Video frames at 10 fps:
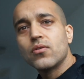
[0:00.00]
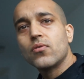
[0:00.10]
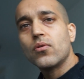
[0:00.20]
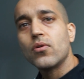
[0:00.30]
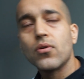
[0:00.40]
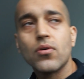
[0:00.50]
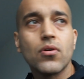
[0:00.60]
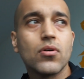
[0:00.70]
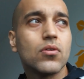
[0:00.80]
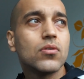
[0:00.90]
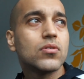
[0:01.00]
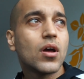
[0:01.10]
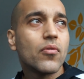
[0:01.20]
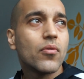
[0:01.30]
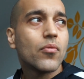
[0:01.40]

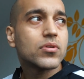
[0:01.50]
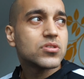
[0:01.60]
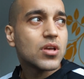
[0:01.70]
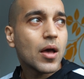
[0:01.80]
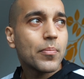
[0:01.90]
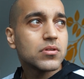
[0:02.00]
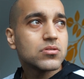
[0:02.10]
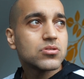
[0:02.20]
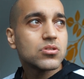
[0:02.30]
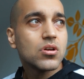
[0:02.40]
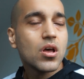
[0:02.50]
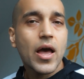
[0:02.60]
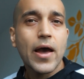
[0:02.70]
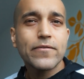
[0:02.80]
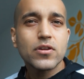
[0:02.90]
what's happened
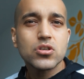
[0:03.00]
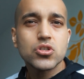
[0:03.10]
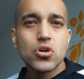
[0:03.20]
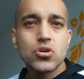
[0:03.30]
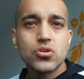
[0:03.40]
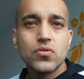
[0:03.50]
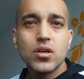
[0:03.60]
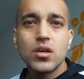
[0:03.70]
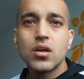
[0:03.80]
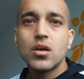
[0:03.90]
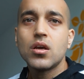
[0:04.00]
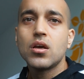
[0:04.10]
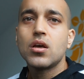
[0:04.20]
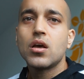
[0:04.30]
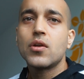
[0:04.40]
after the surgery
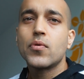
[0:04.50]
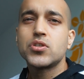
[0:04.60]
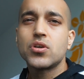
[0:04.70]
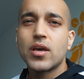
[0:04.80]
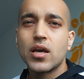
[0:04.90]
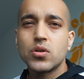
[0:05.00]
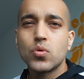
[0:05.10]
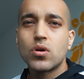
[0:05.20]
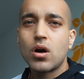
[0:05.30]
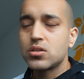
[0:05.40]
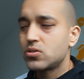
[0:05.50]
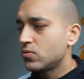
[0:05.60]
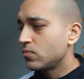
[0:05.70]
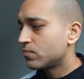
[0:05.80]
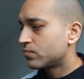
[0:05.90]
and what you can do, can't
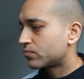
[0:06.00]
do.